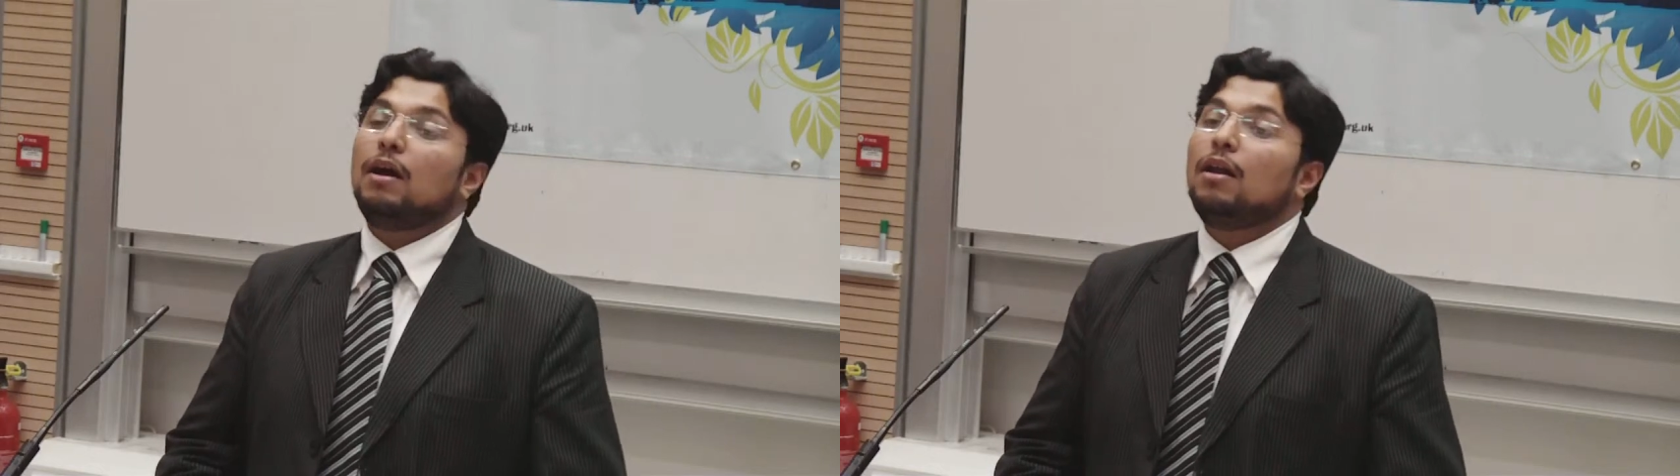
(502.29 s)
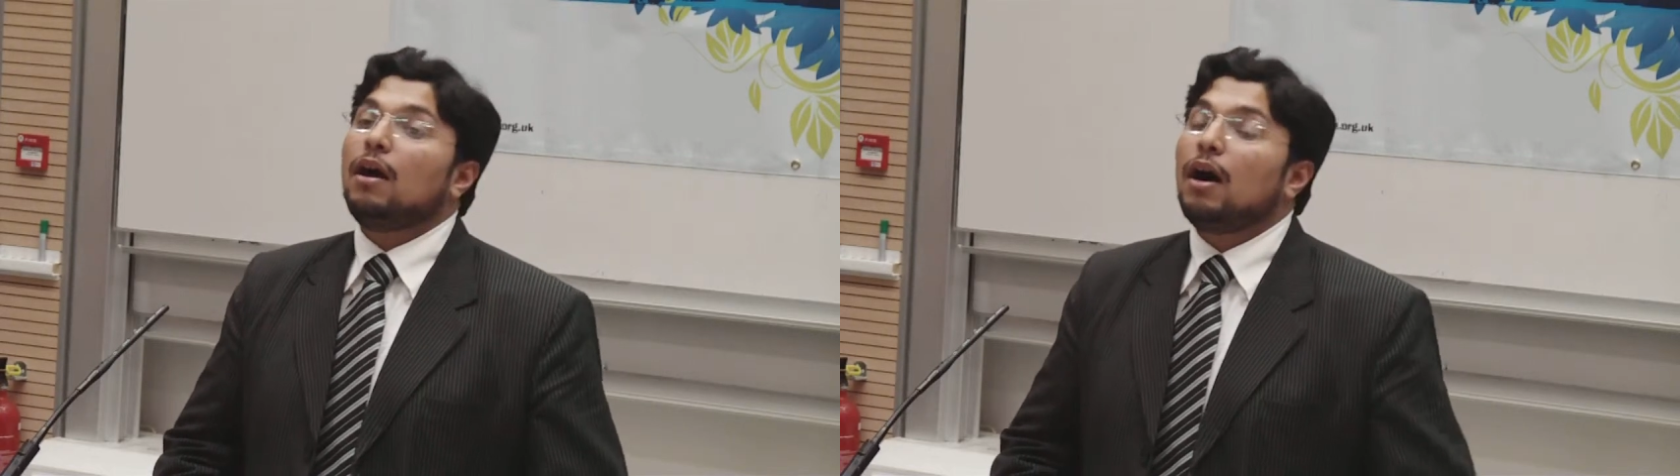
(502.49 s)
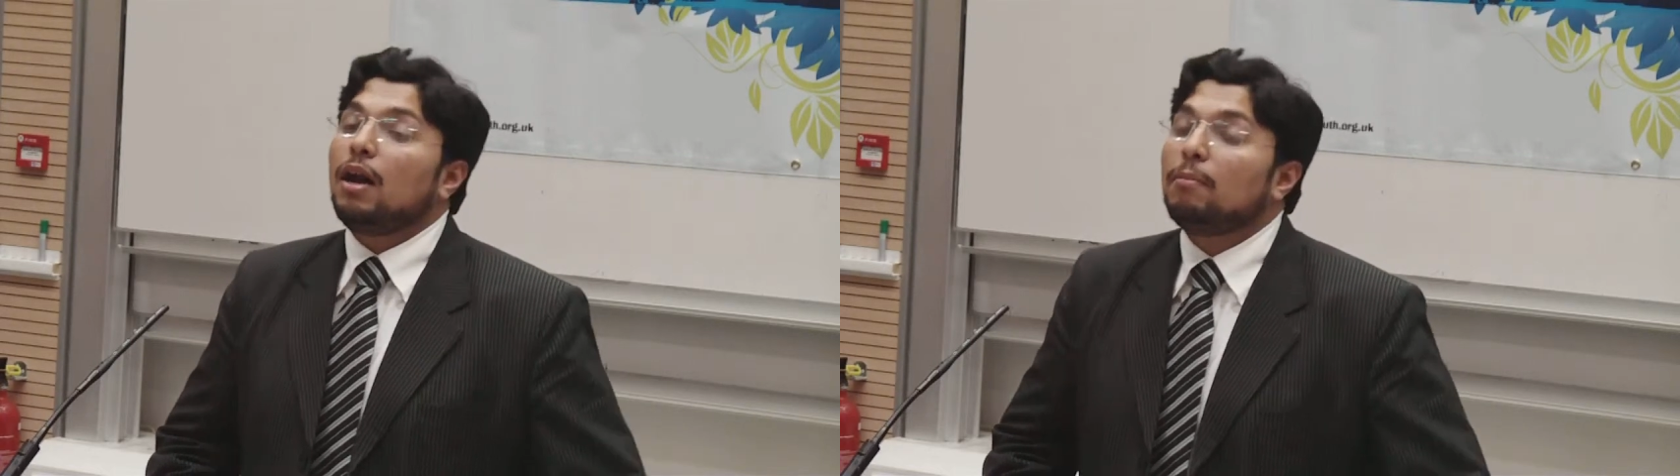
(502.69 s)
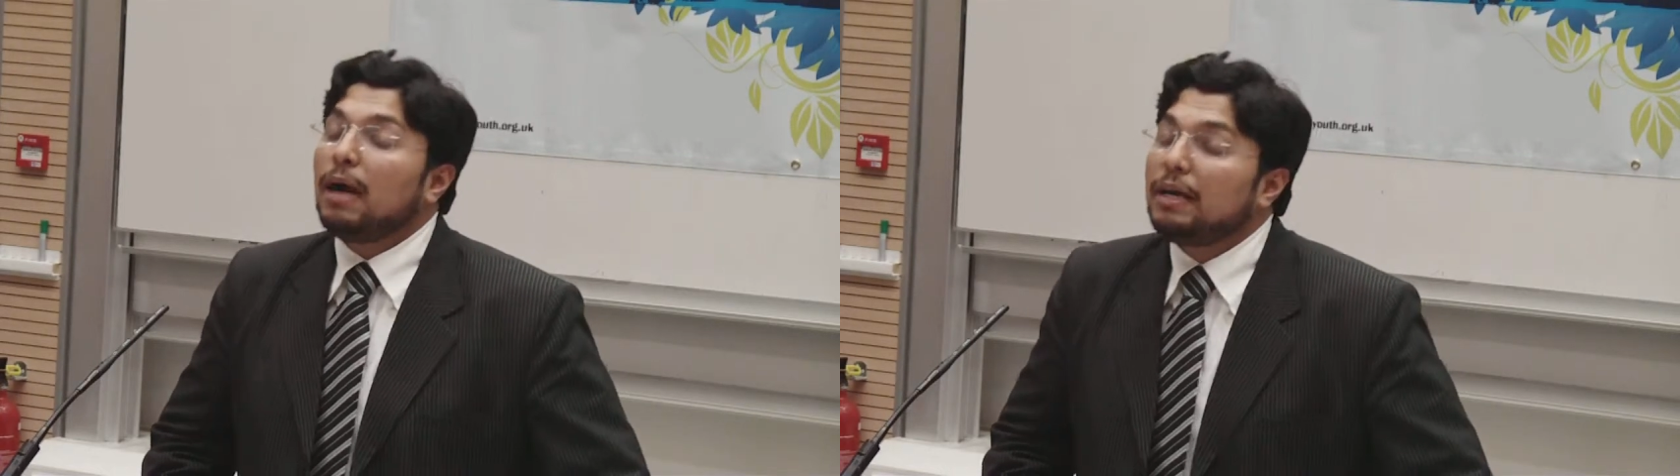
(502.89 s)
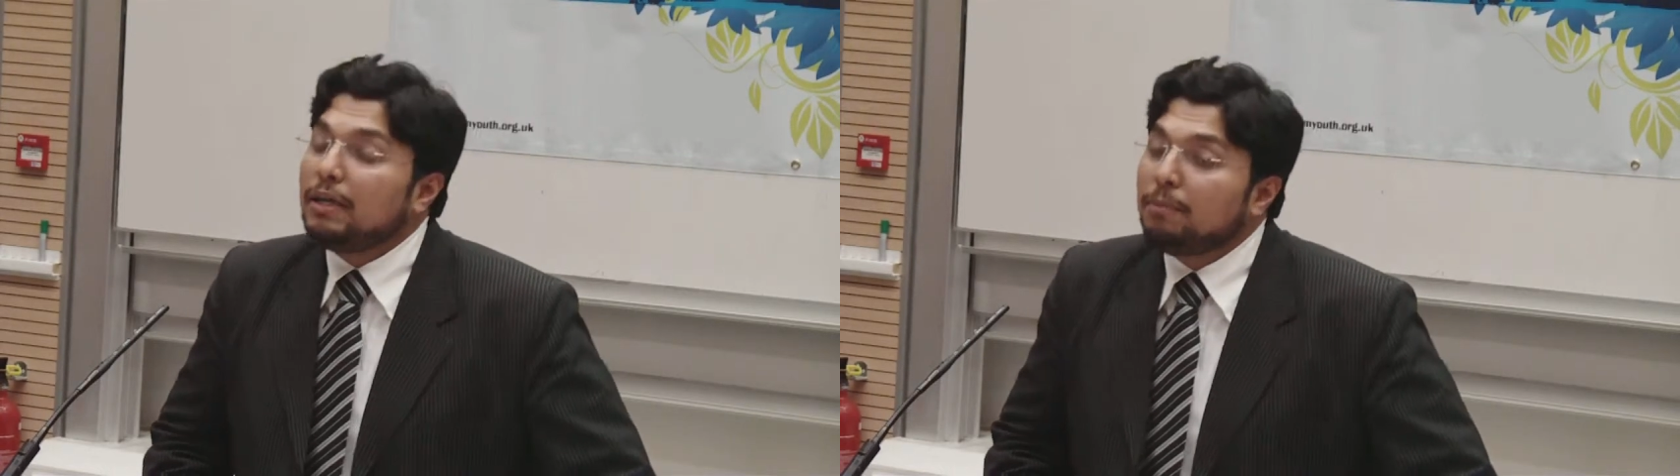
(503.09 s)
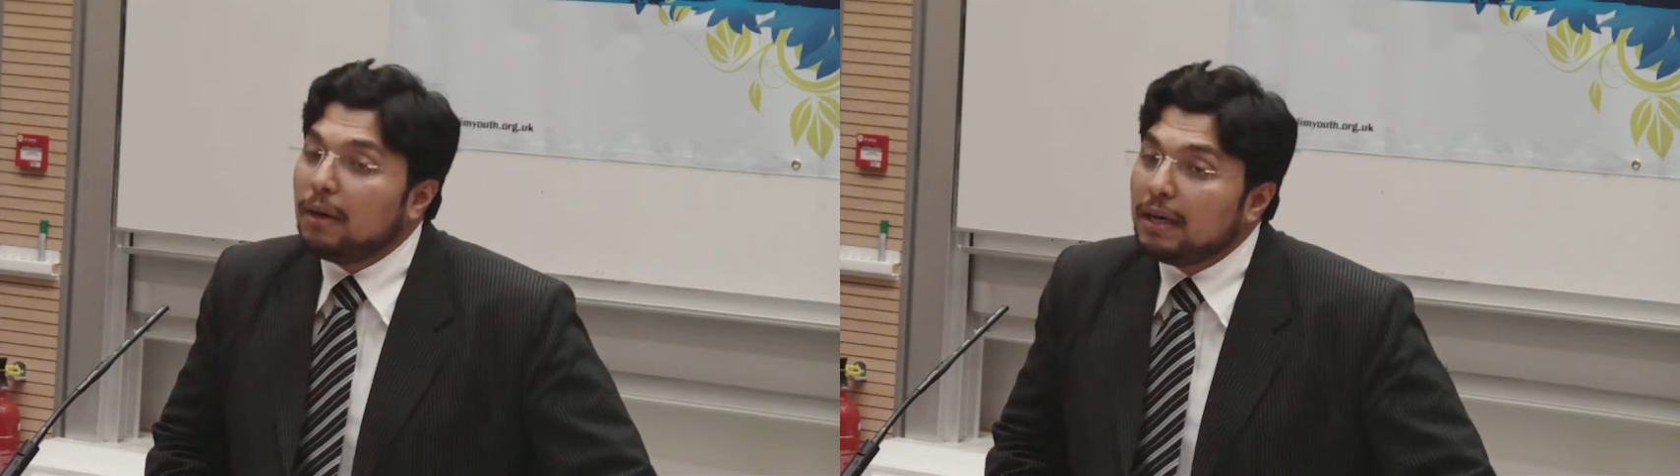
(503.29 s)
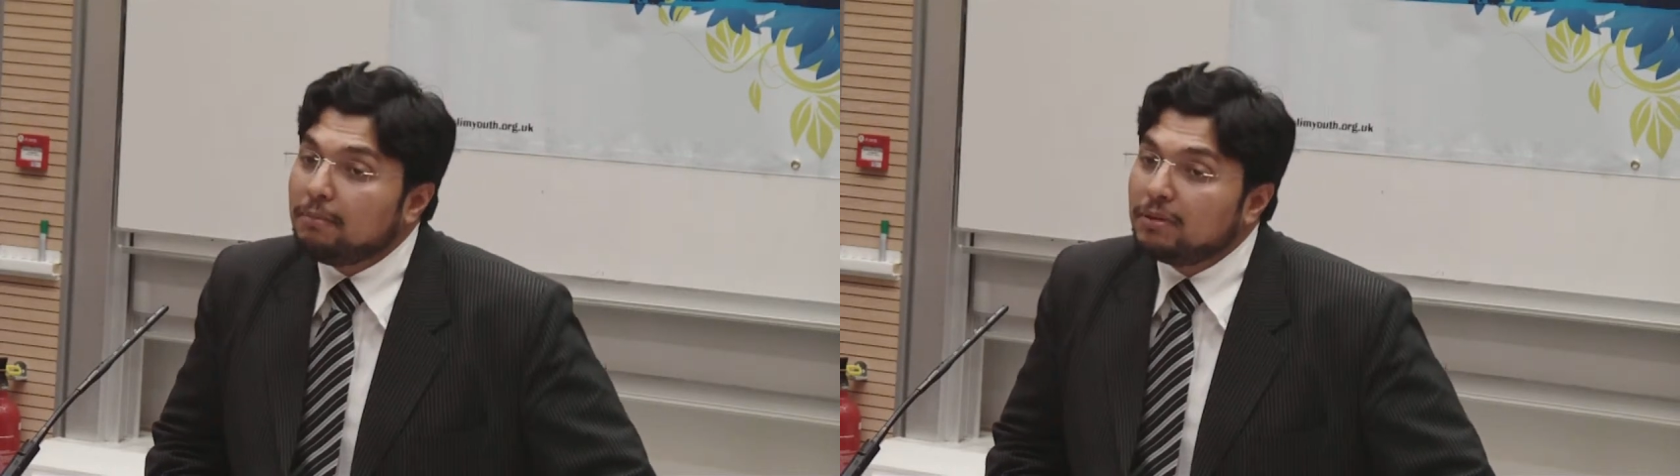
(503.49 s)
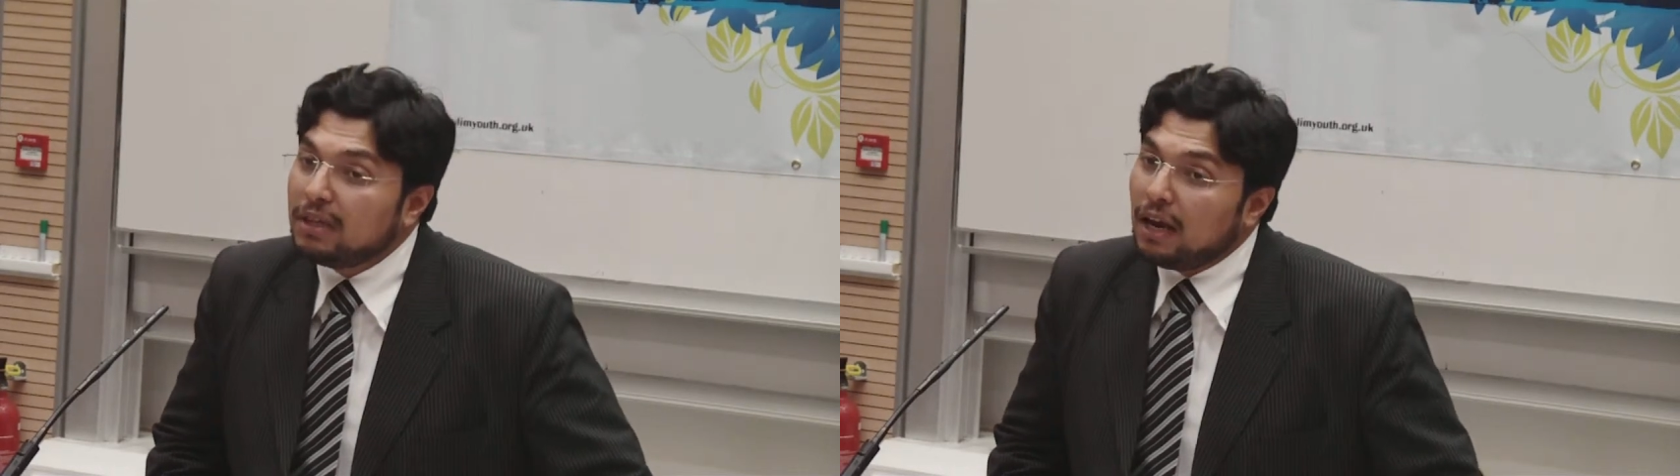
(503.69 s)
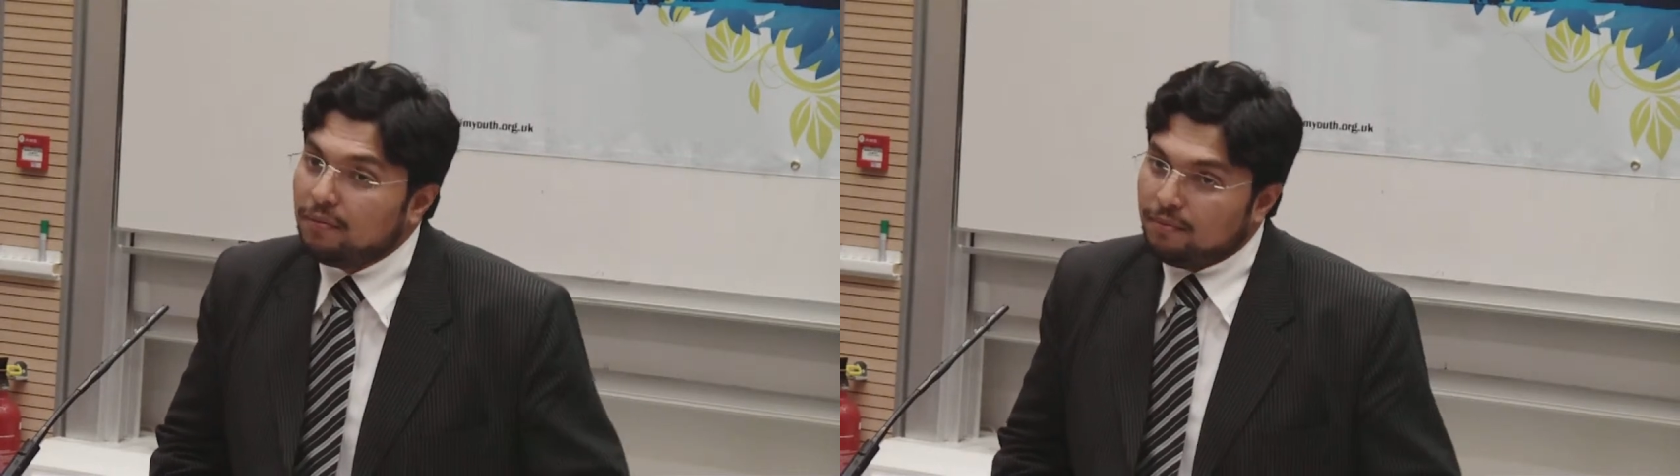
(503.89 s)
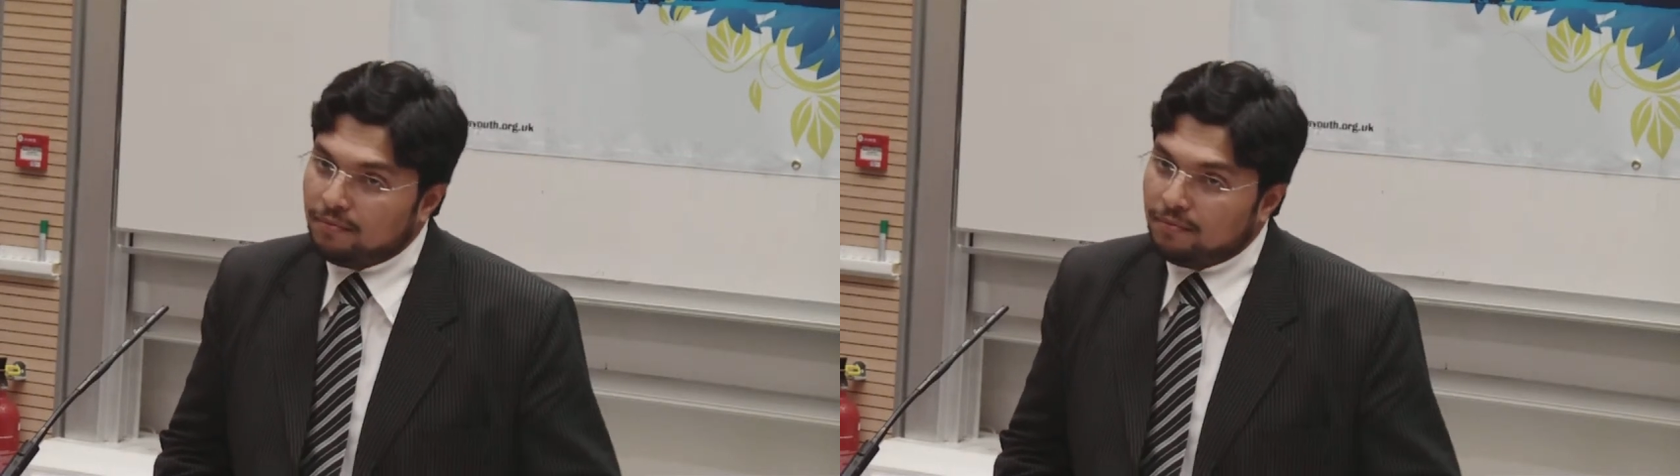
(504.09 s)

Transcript: Allah Almighty by Himself.